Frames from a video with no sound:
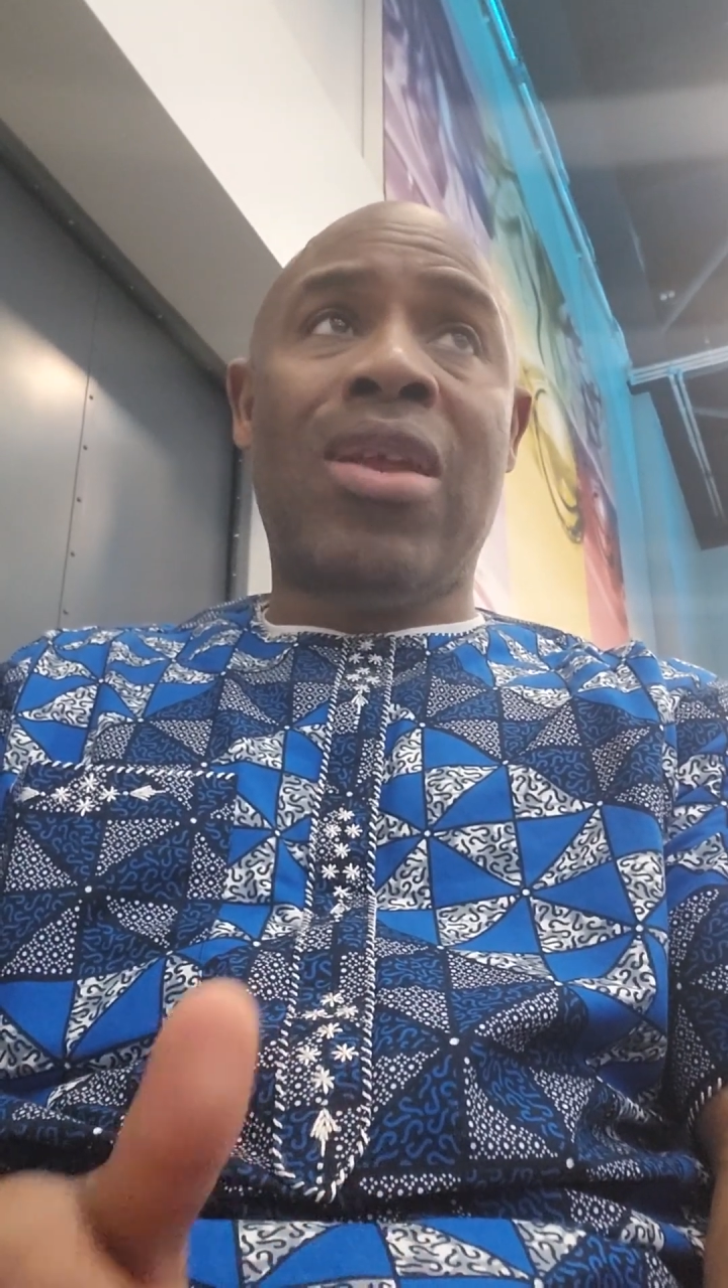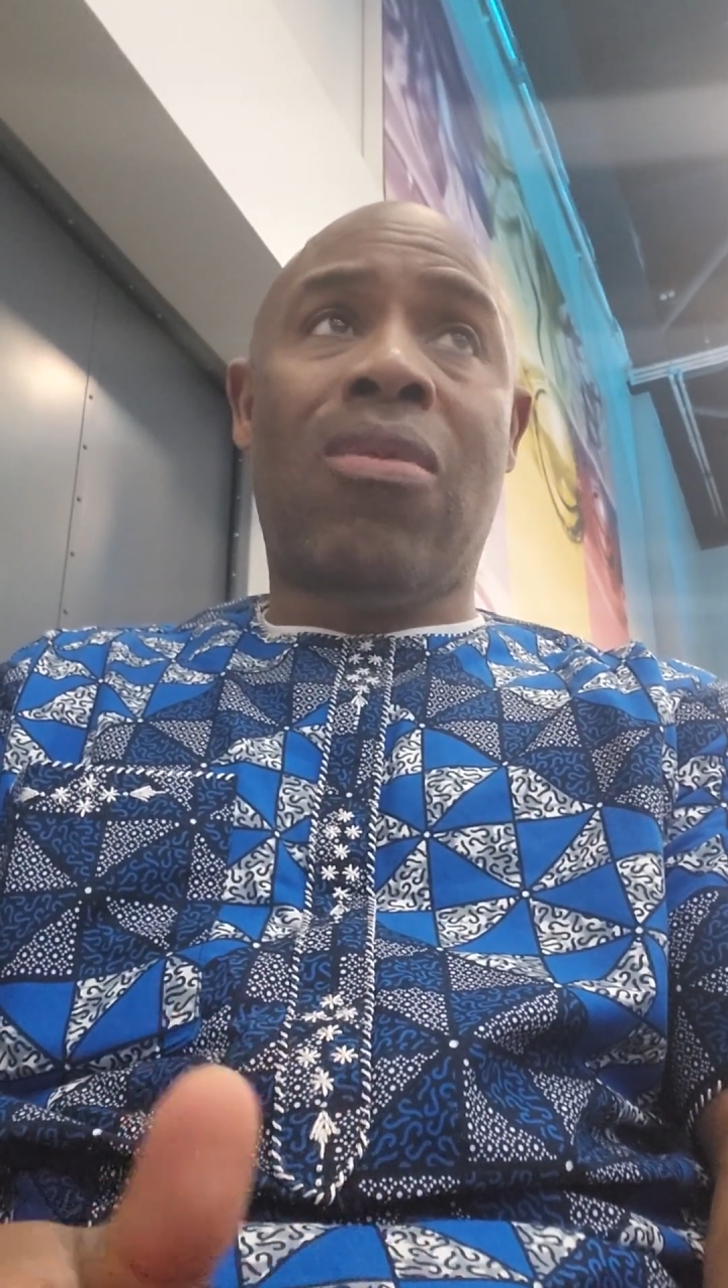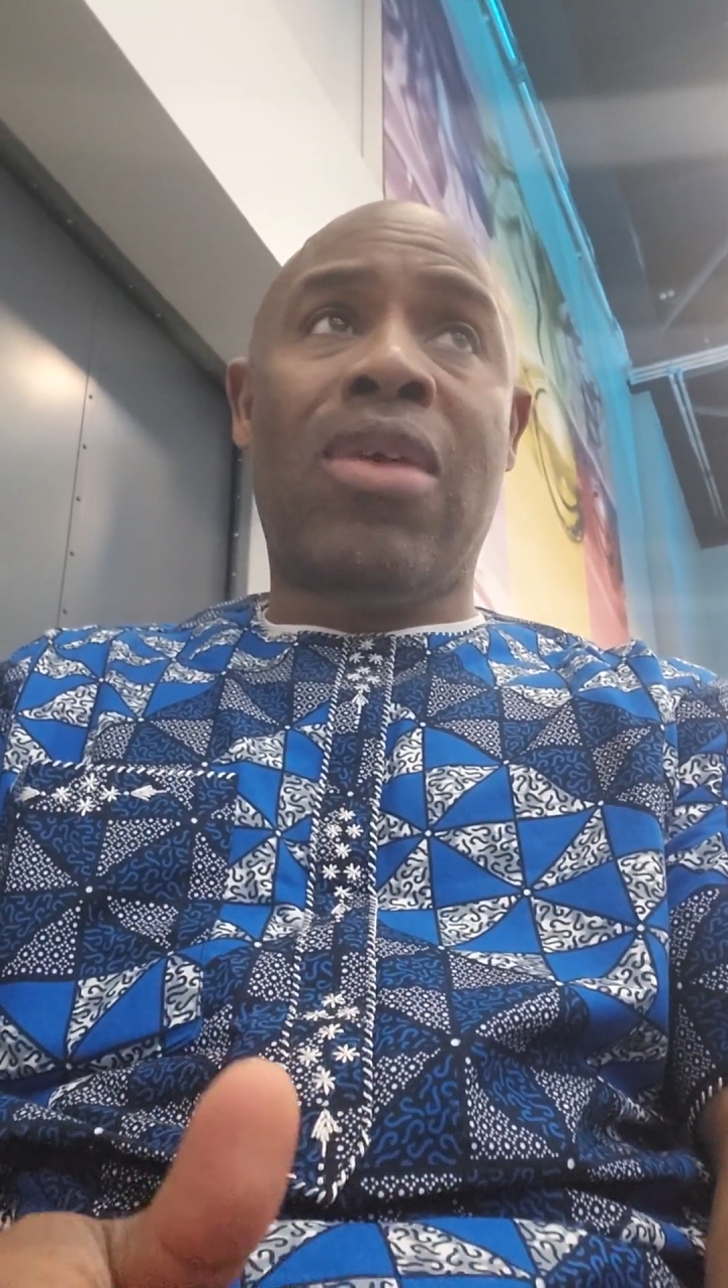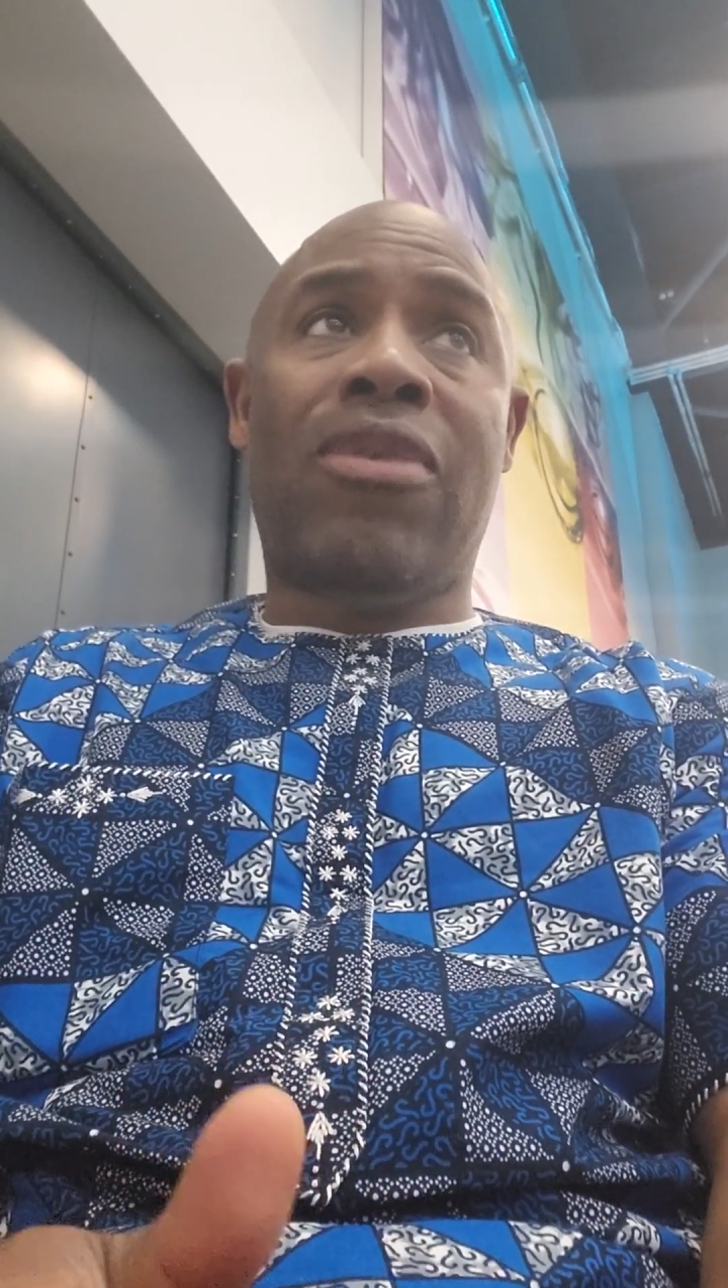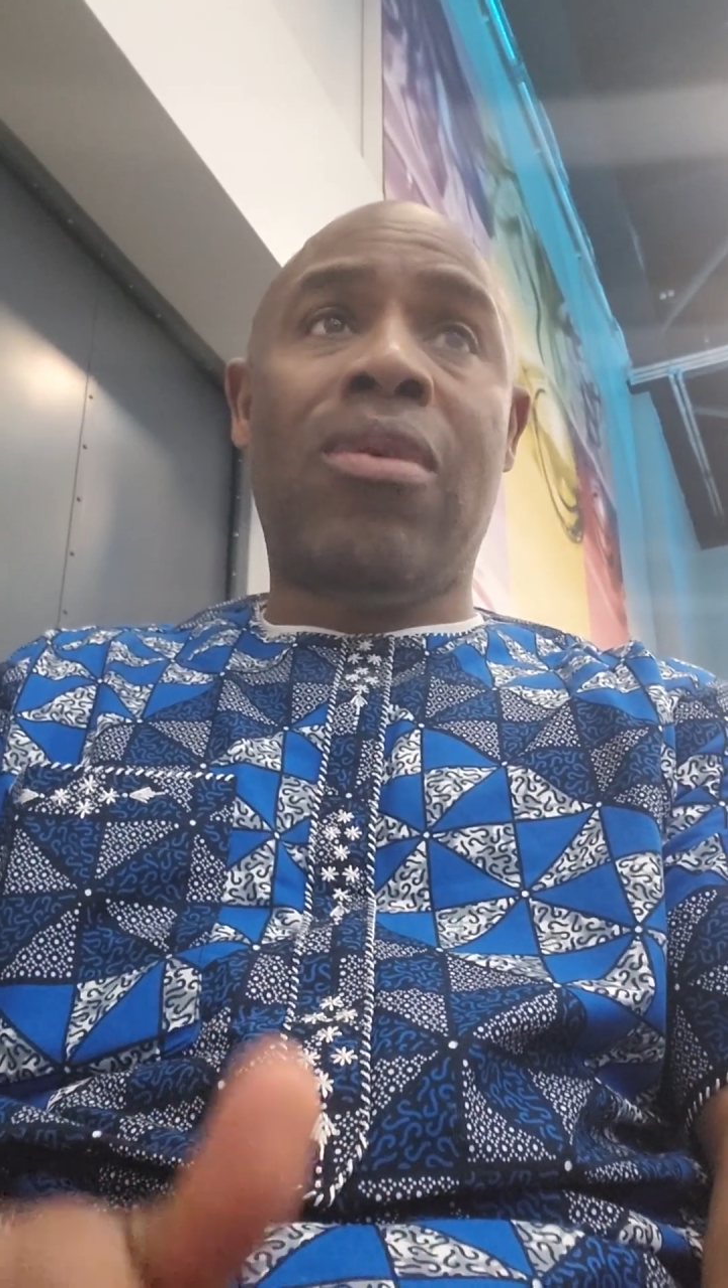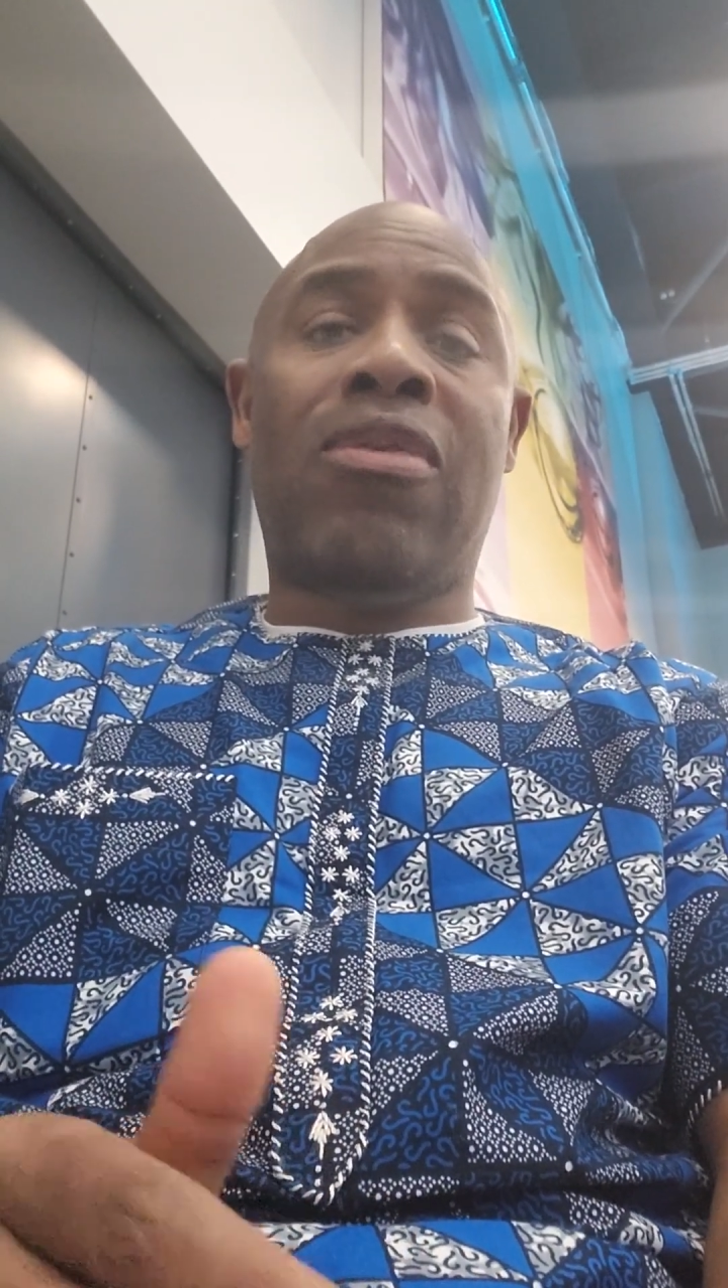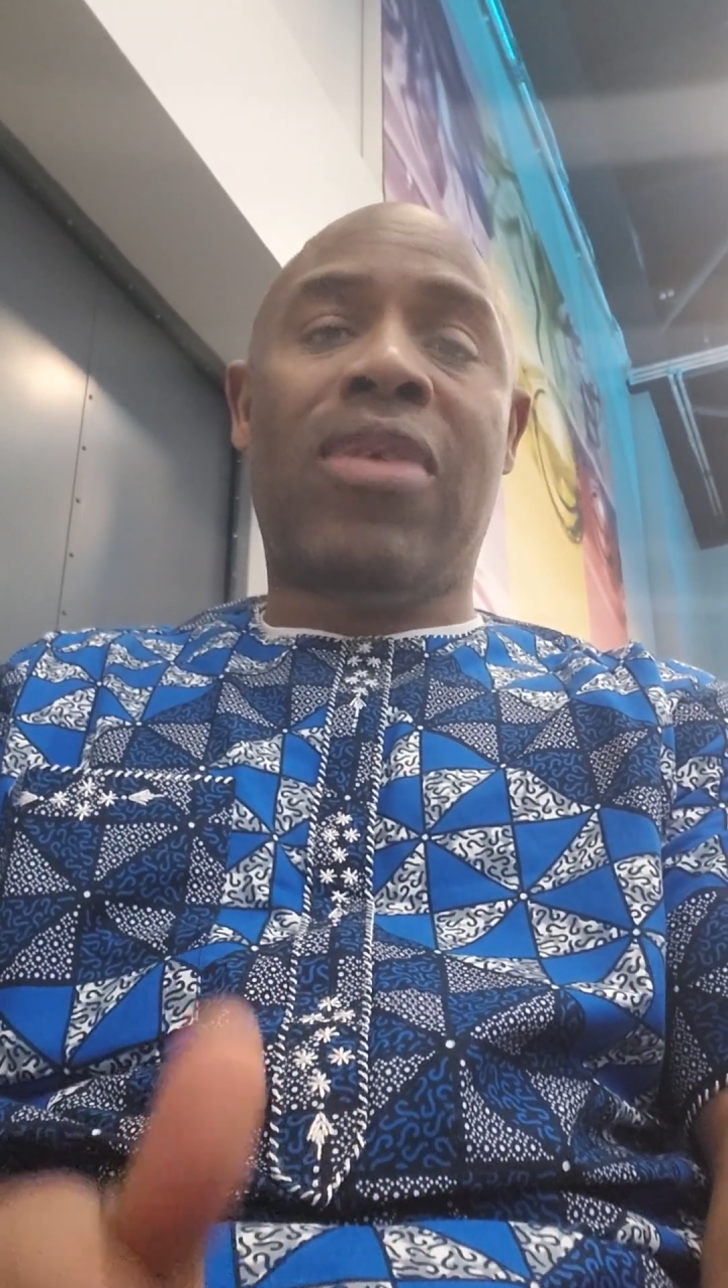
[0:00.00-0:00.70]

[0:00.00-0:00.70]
any questions,